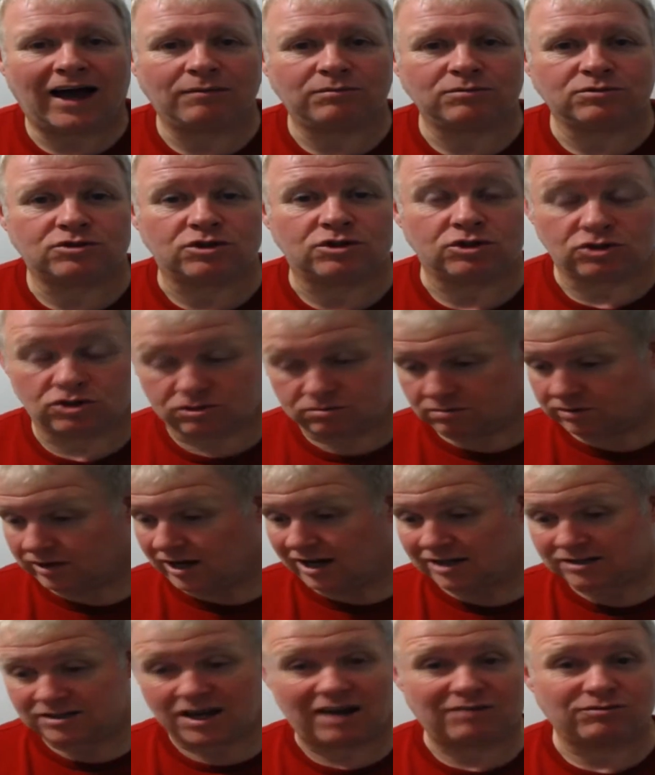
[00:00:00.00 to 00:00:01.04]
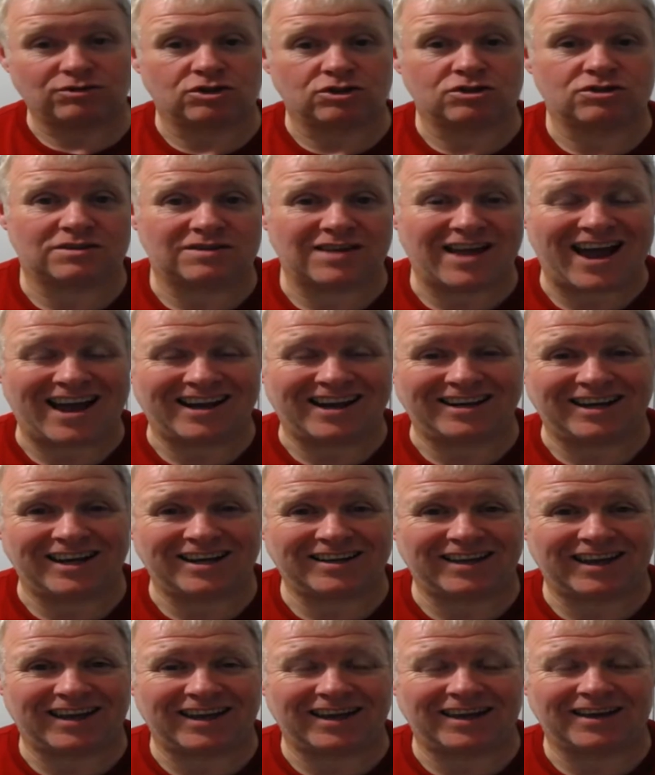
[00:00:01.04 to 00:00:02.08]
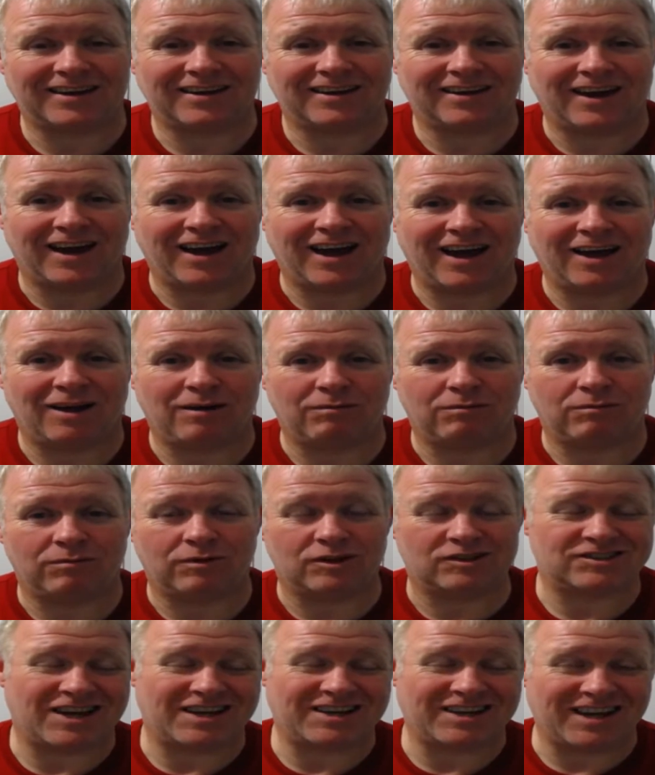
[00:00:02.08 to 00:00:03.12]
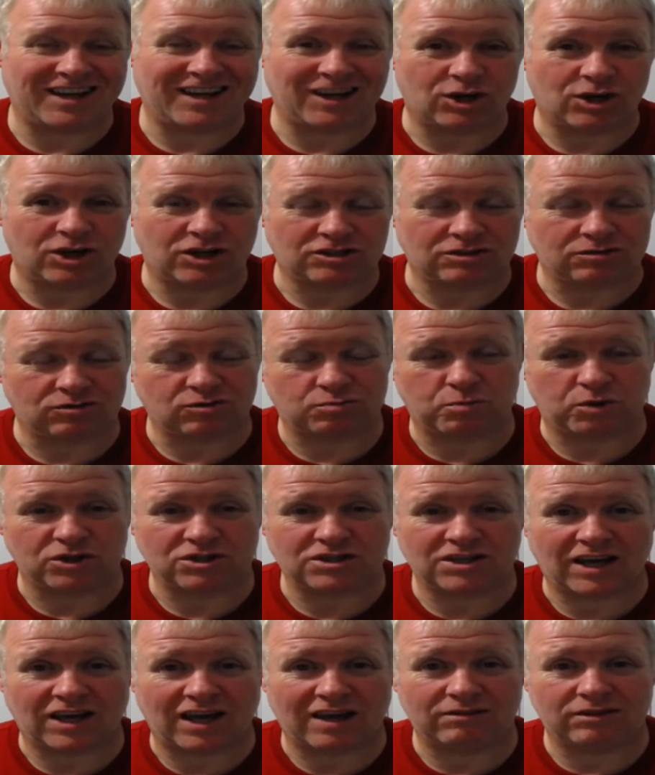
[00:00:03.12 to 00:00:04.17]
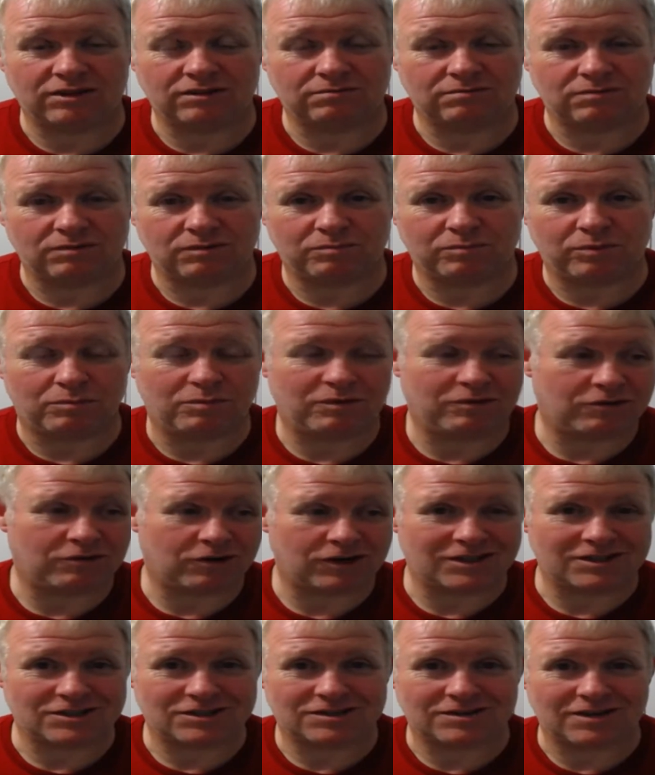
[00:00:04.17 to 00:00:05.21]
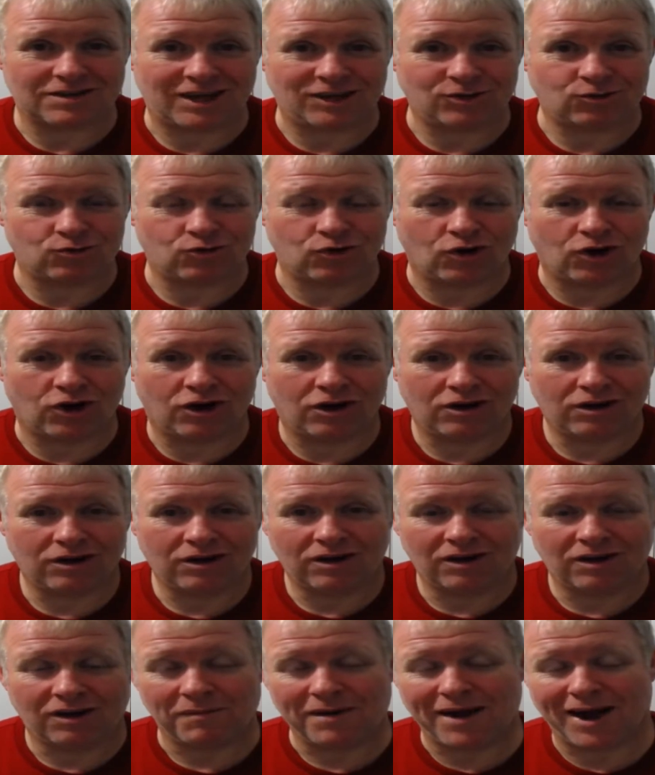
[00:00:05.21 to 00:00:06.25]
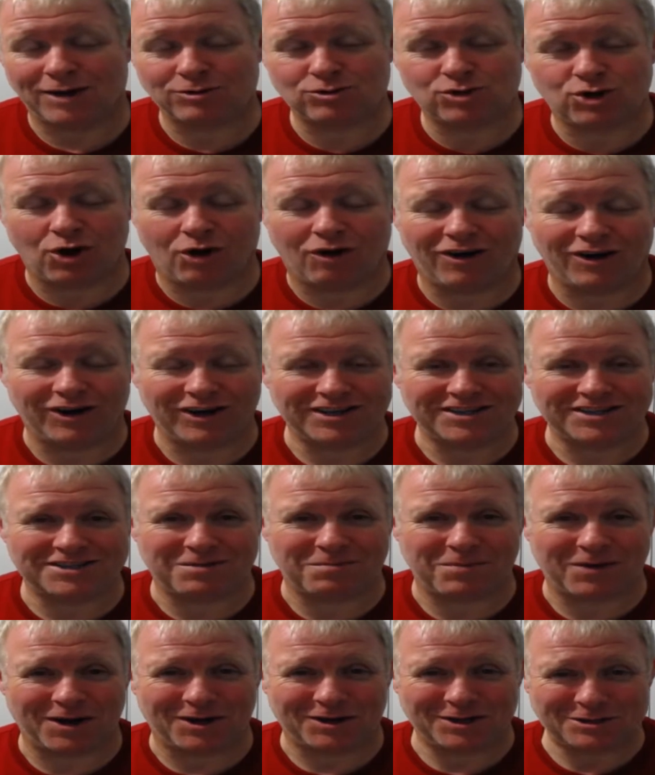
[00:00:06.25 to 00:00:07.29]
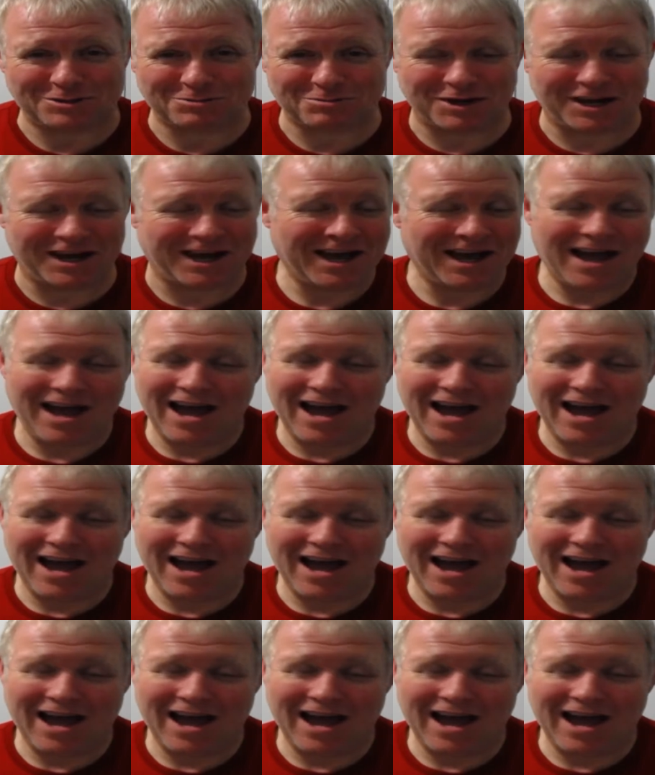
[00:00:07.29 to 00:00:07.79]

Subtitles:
Just like I say, I've just edited it. As editing goes, I just put it together and put my fucking intro and my outro on it, to be honest with you.